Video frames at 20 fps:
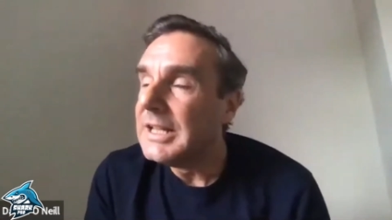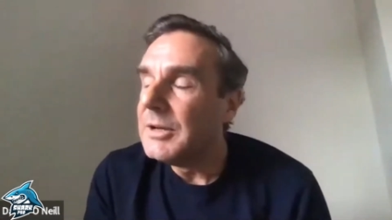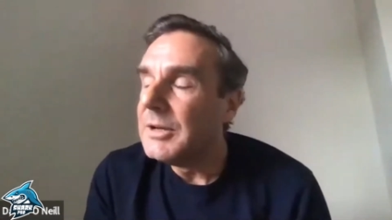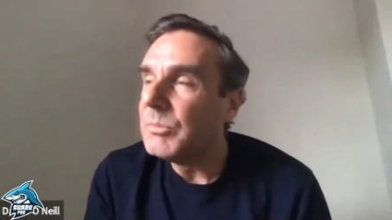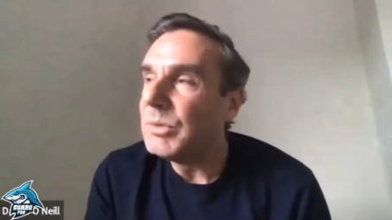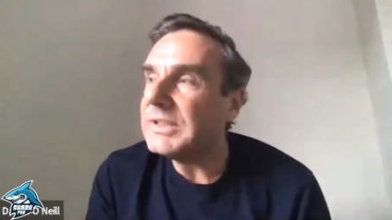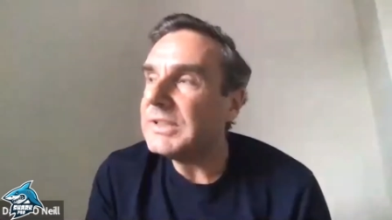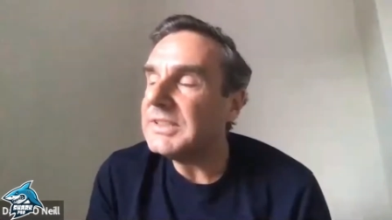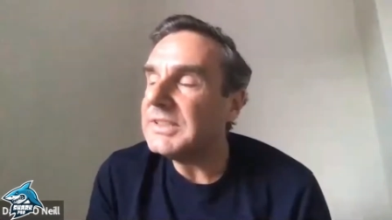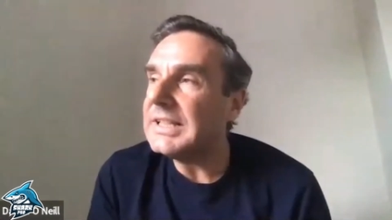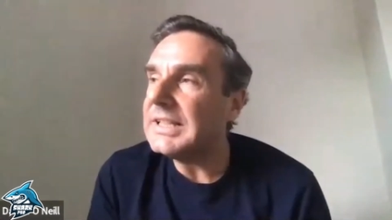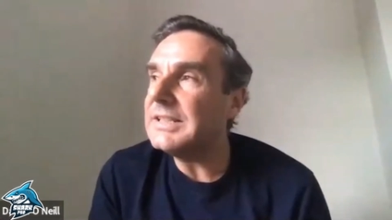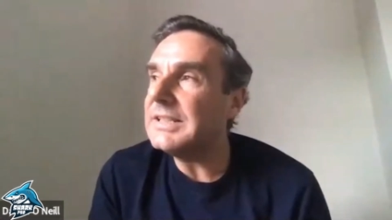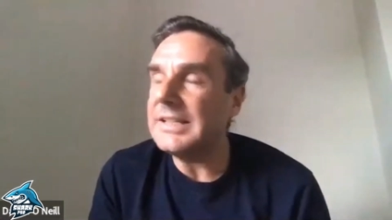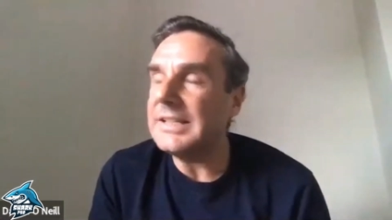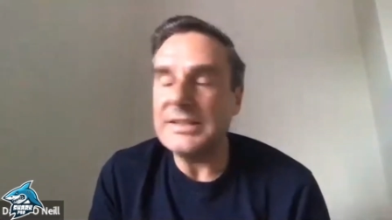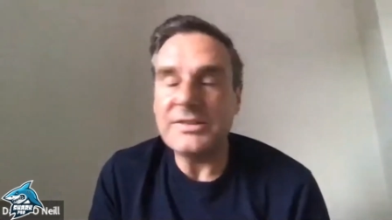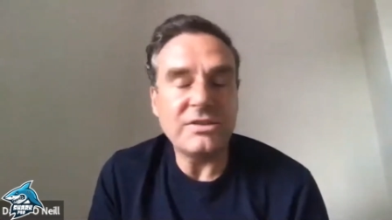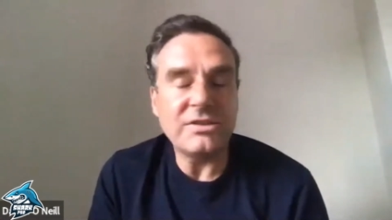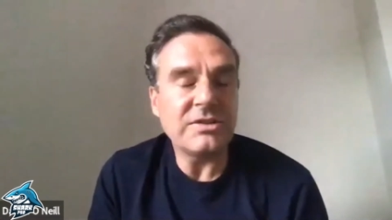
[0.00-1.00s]
but
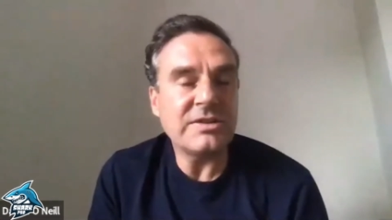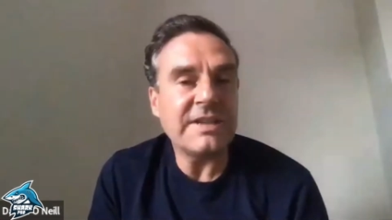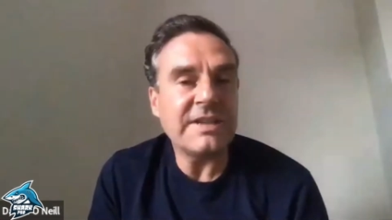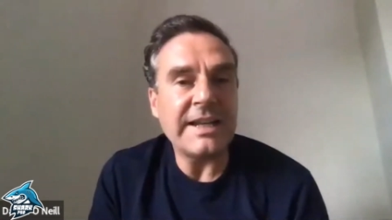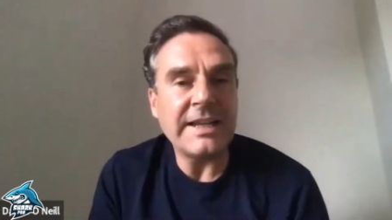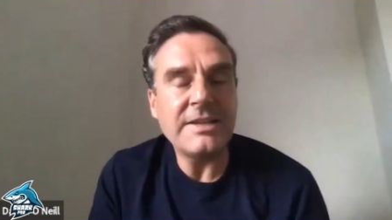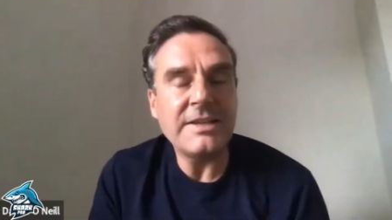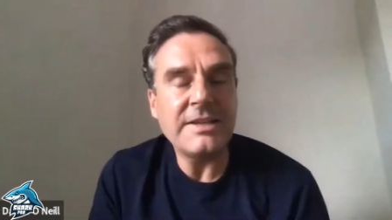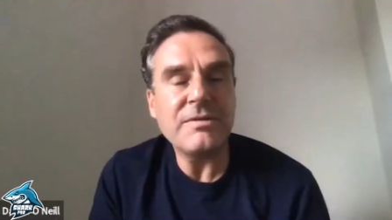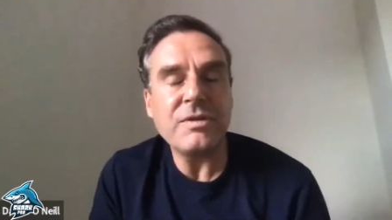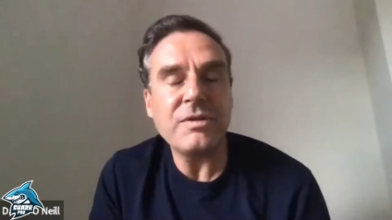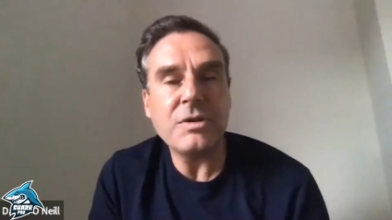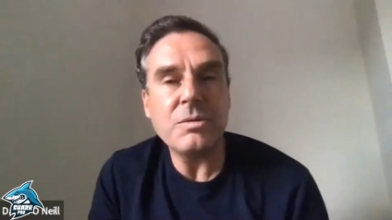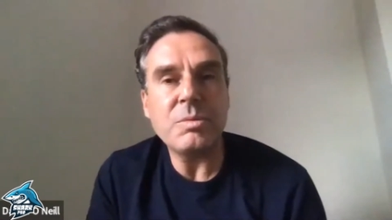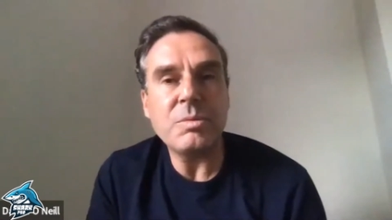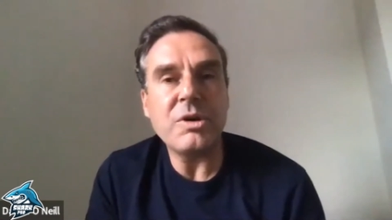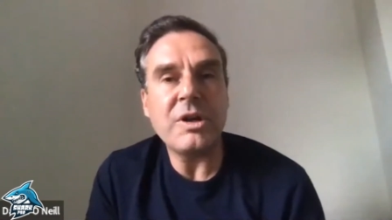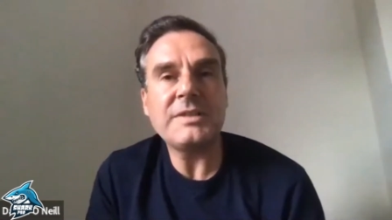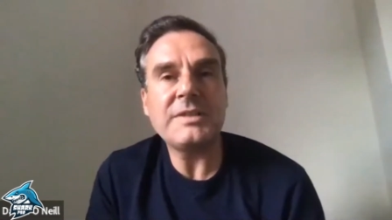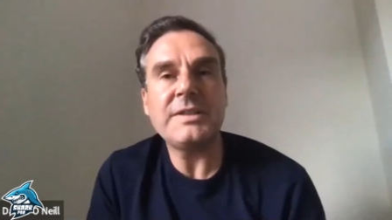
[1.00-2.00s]
essentially it's just that interview
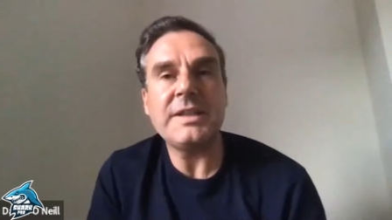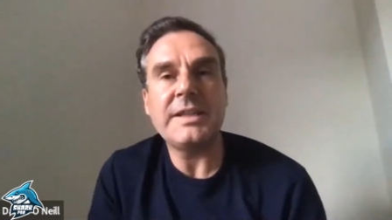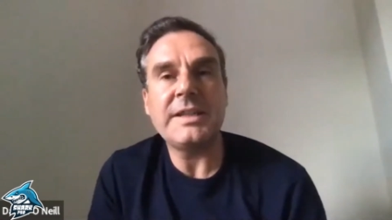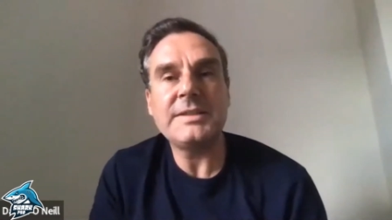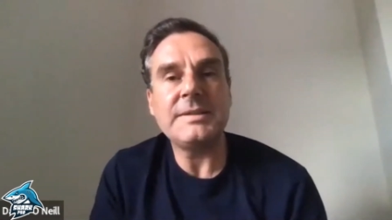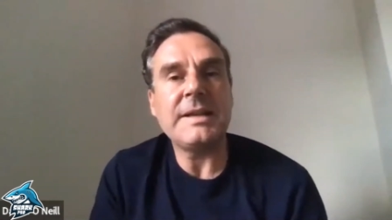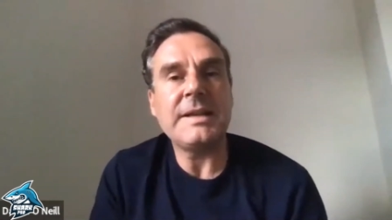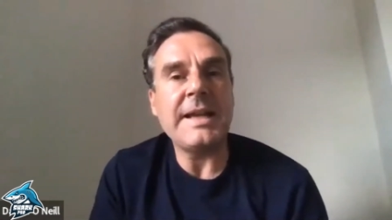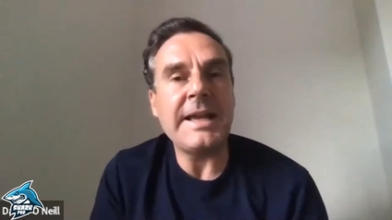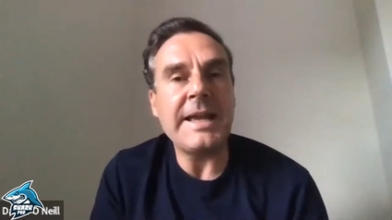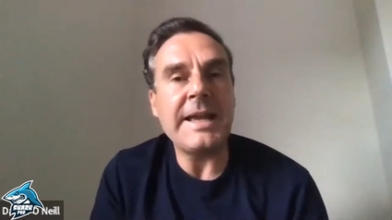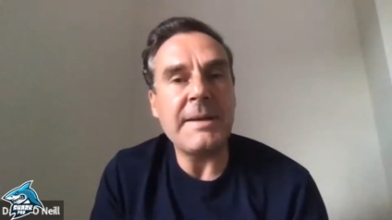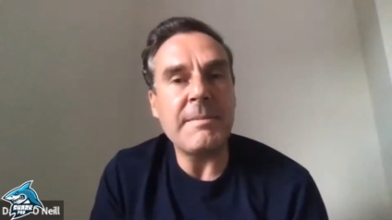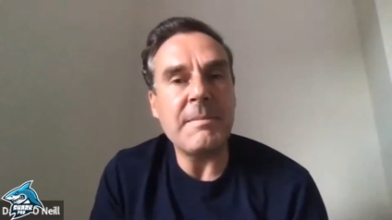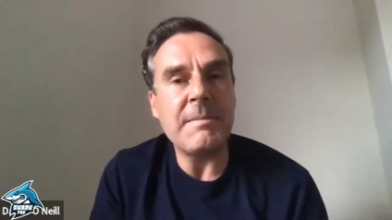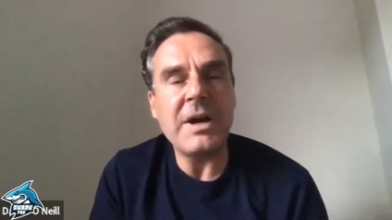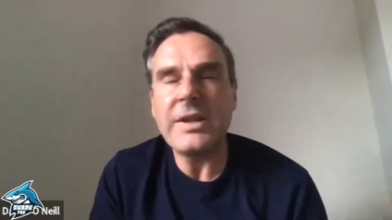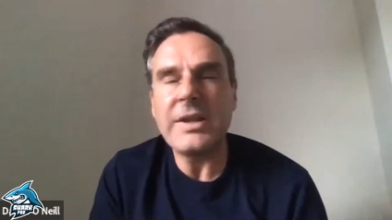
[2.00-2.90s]
process um, i